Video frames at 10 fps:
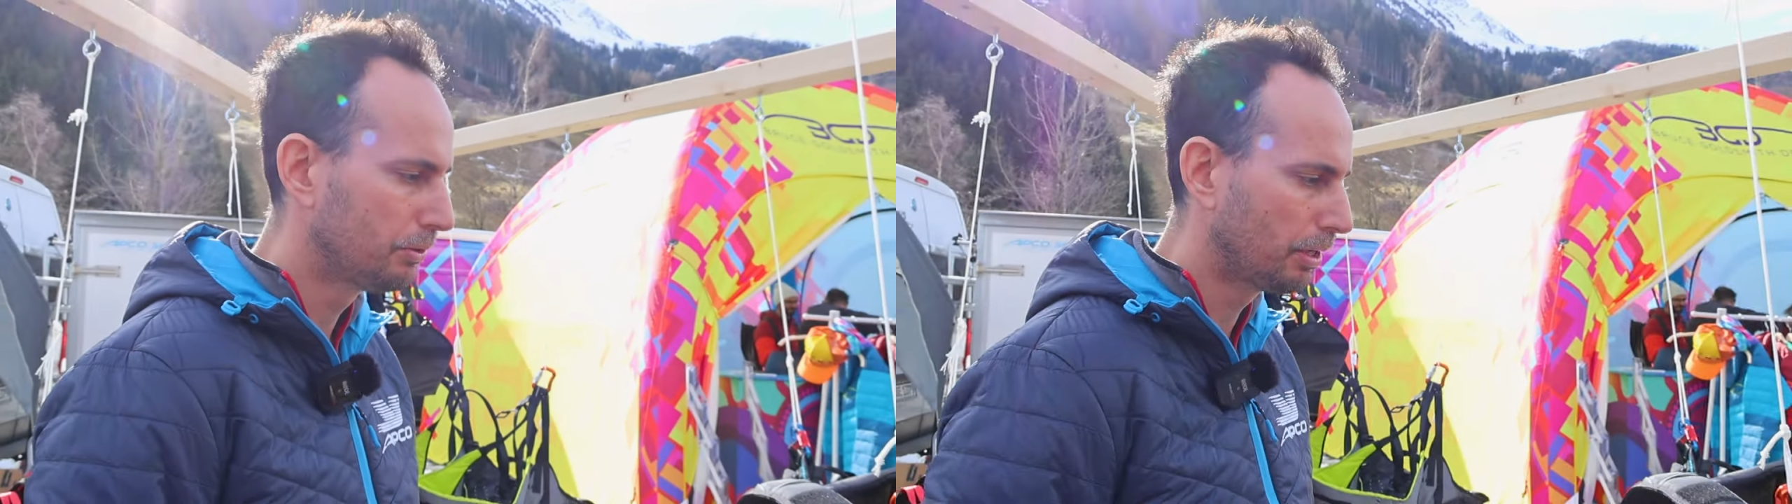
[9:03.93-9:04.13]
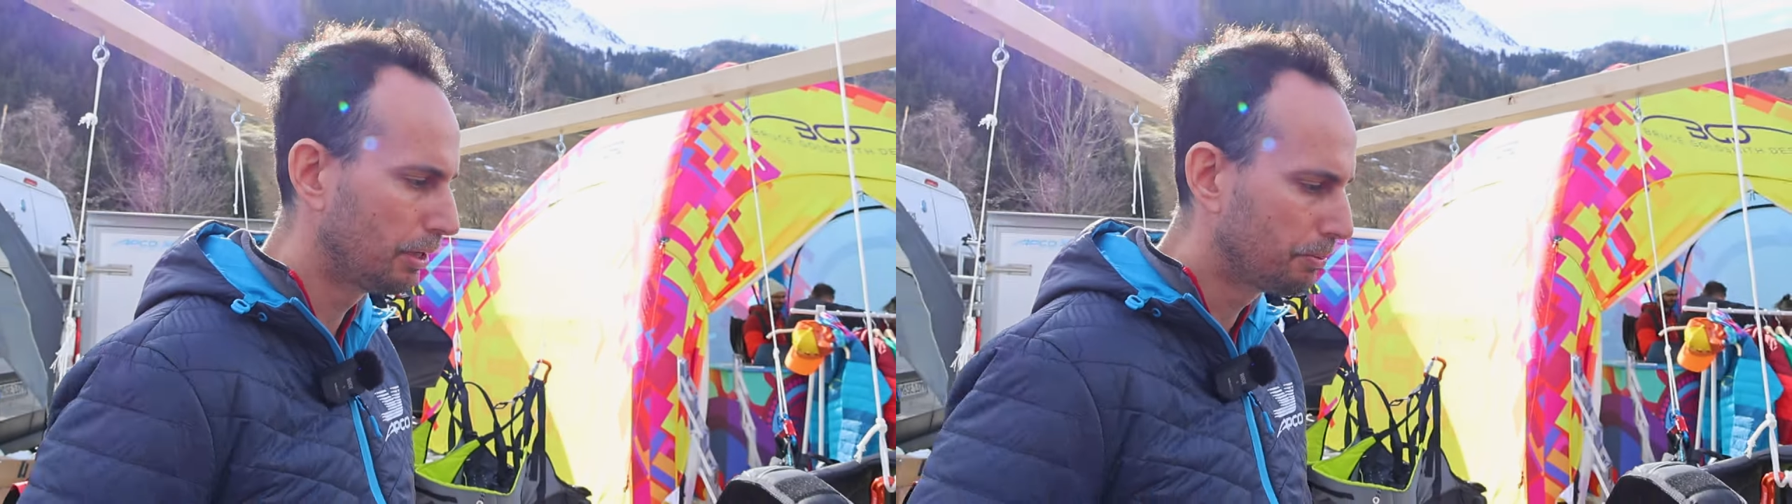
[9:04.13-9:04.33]

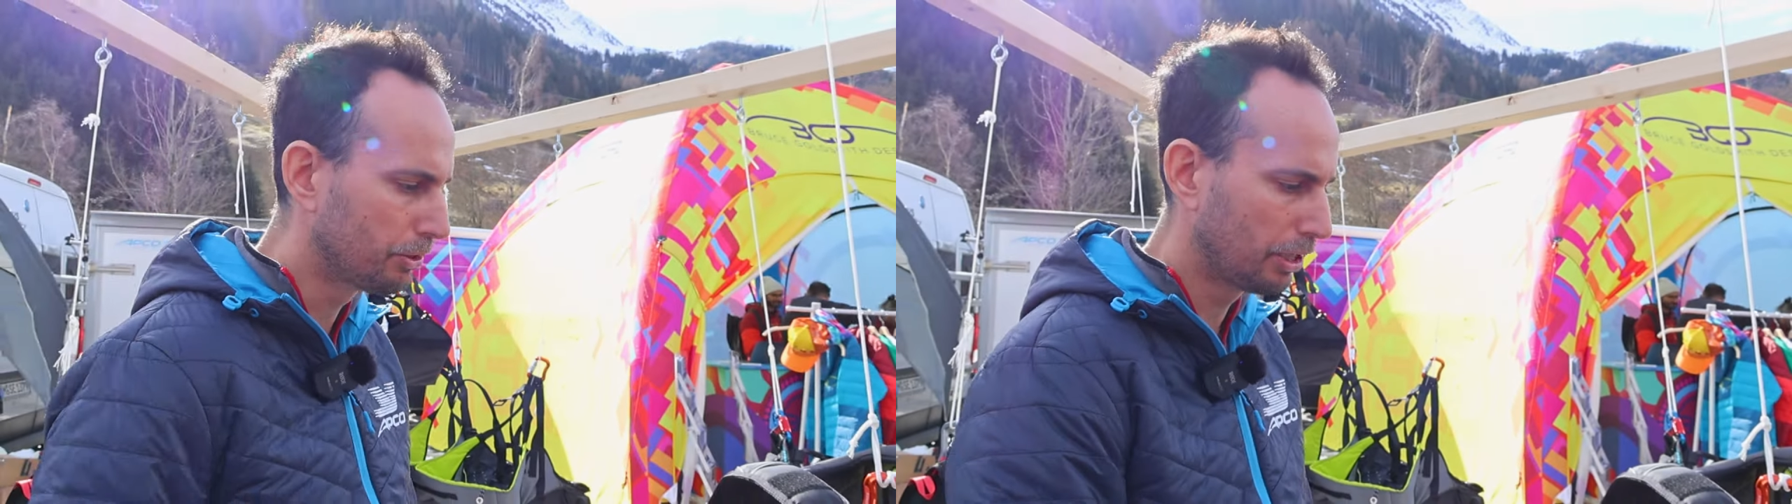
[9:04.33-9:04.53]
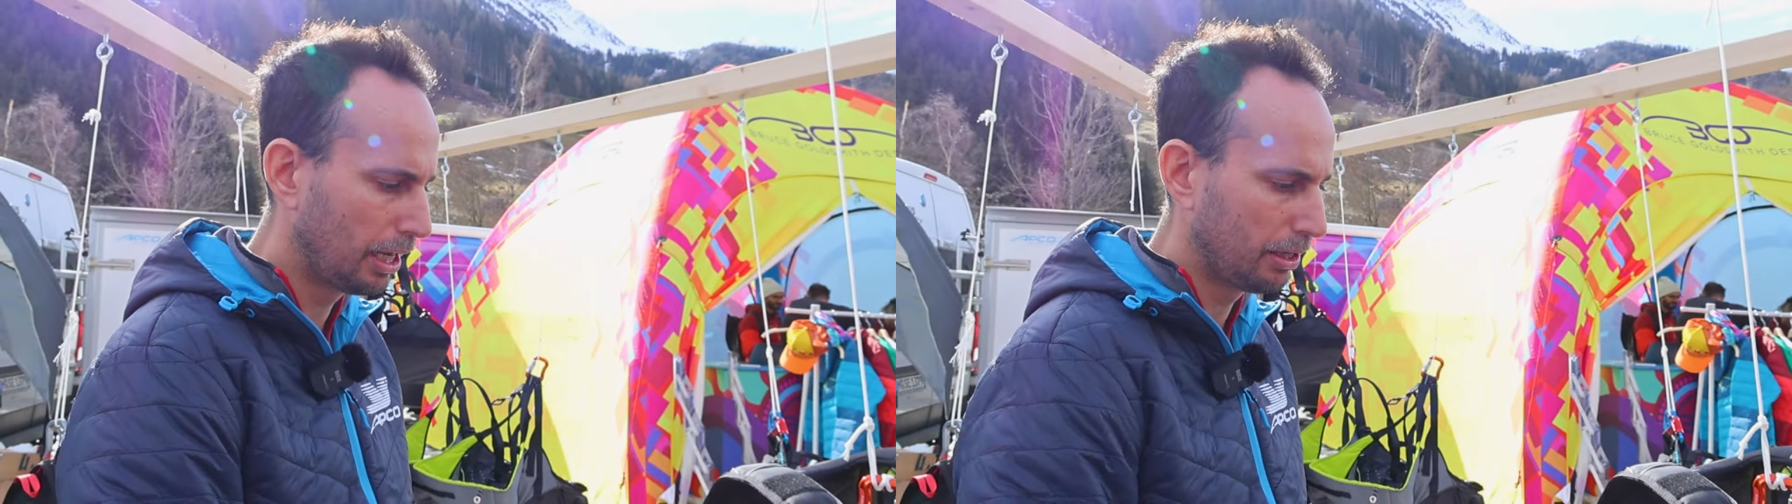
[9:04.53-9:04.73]
Try to
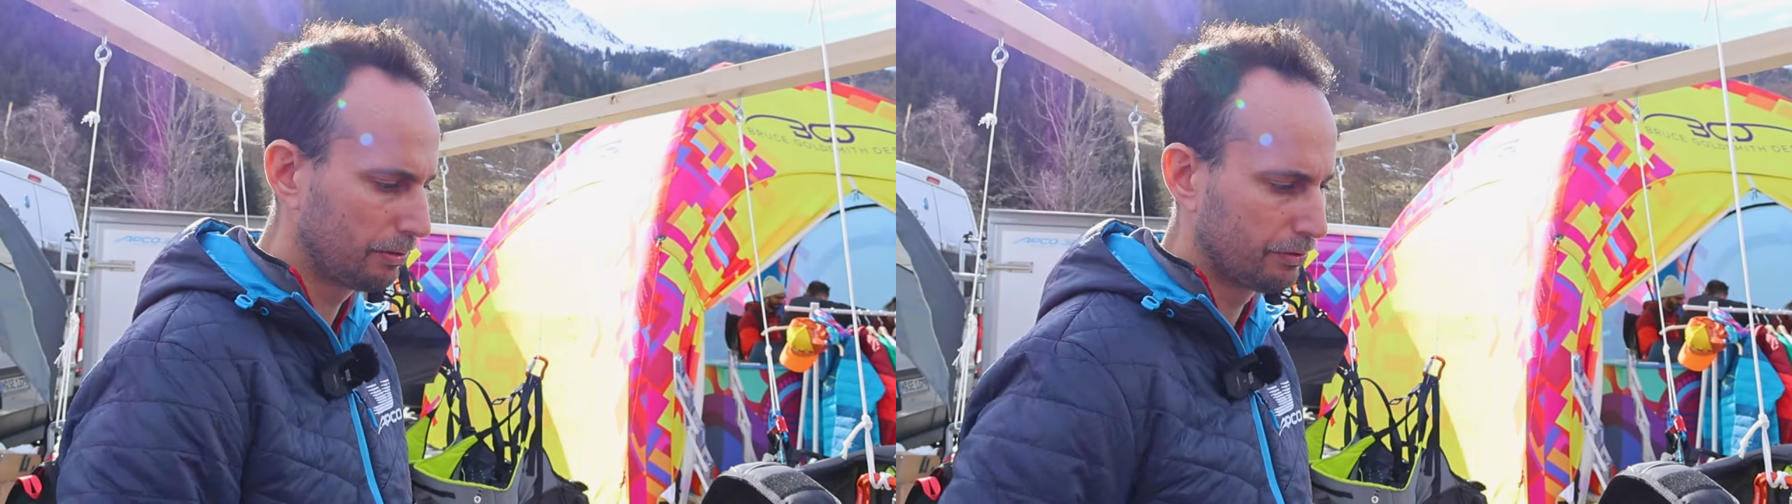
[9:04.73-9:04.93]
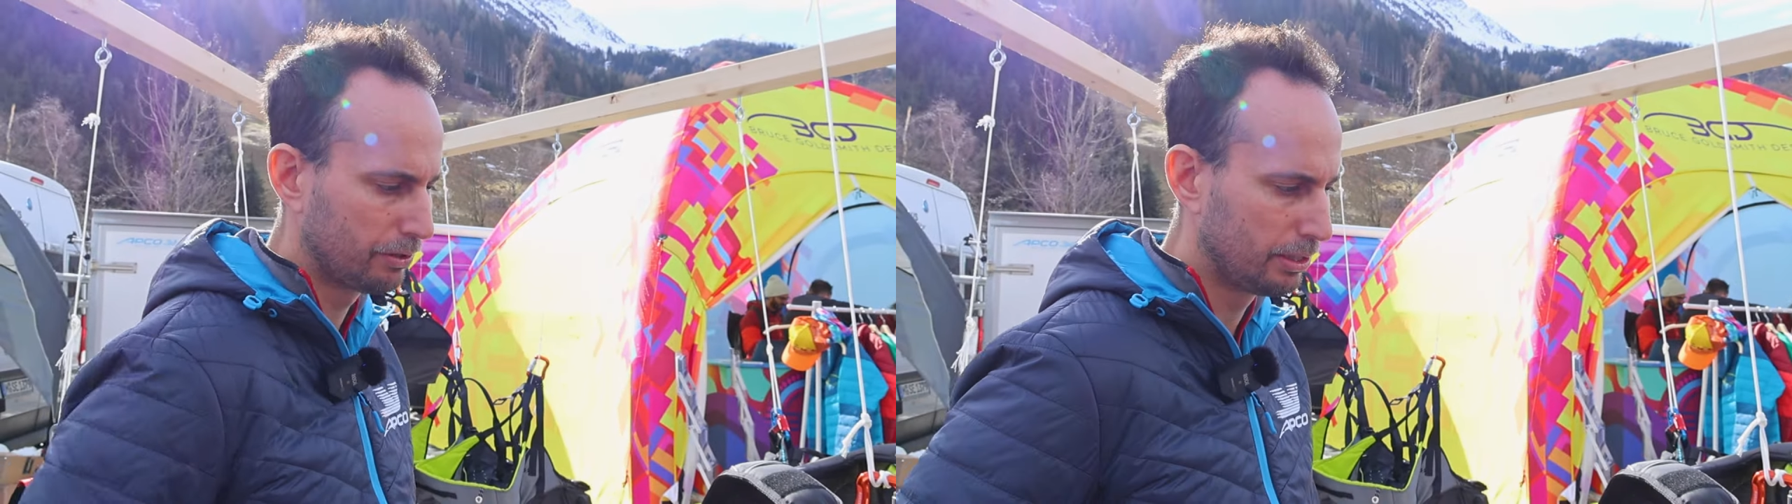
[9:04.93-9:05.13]
push it out
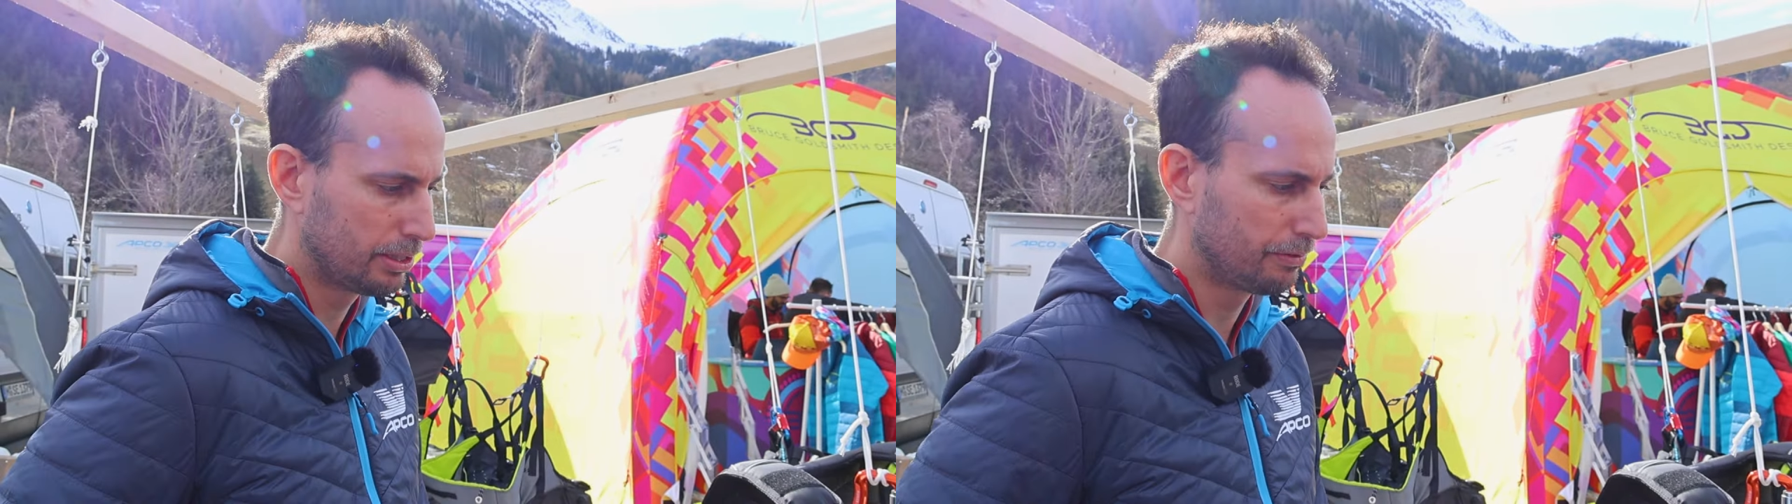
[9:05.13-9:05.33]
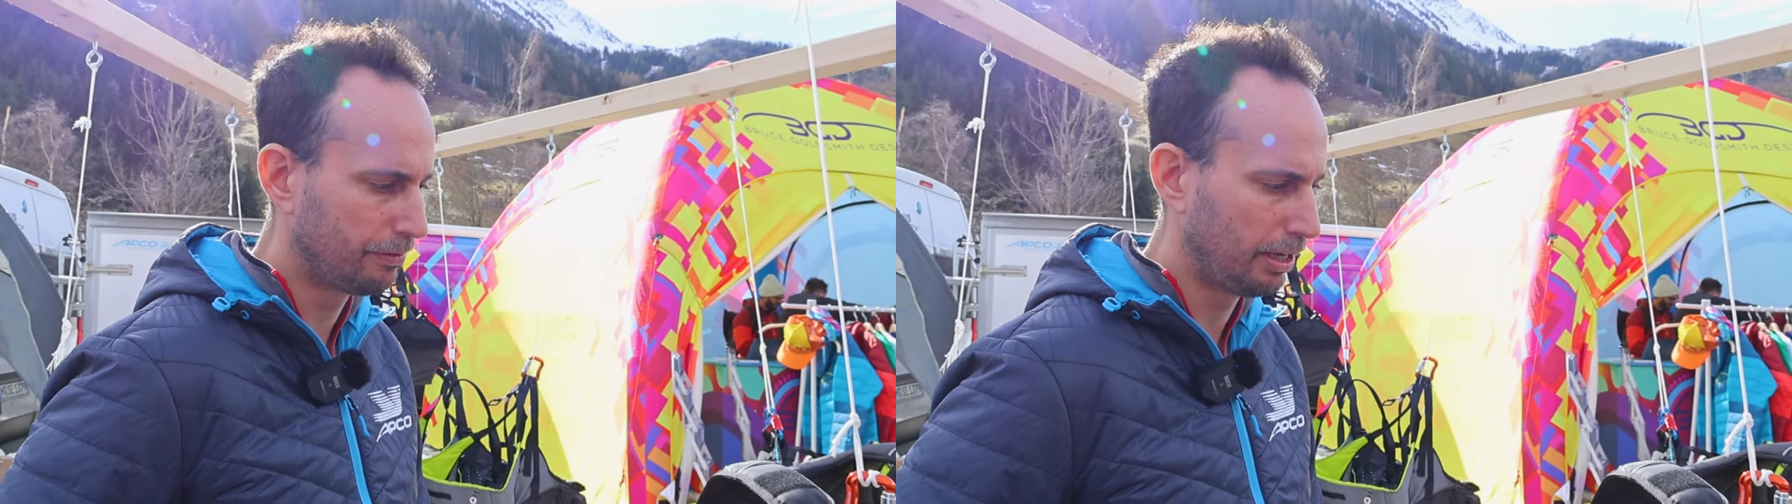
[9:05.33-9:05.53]
for
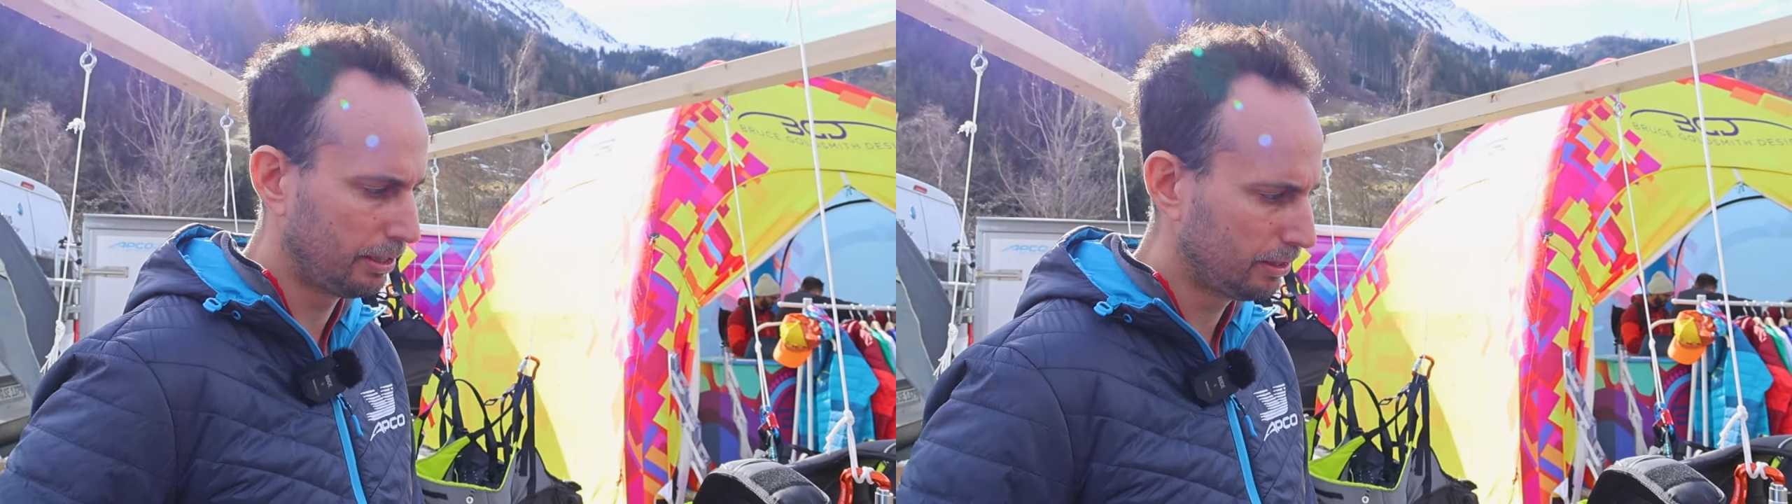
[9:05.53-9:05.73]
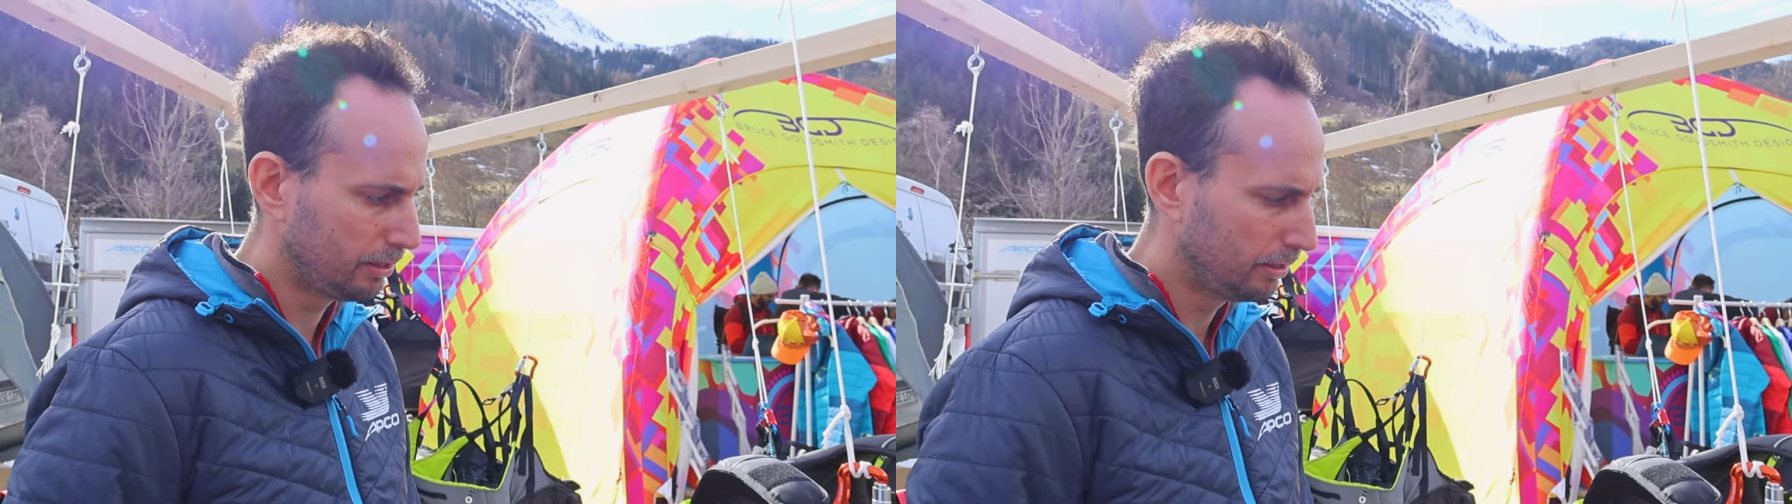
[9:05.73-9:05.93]
this
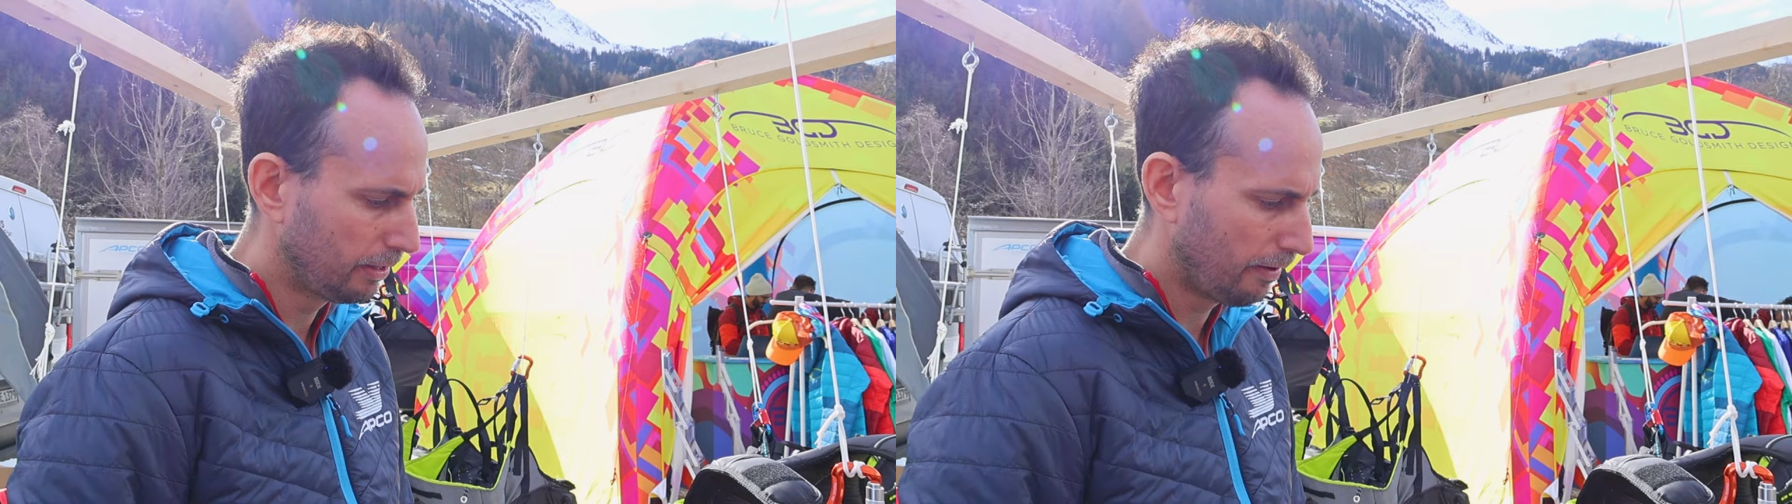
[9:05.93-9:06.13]
event.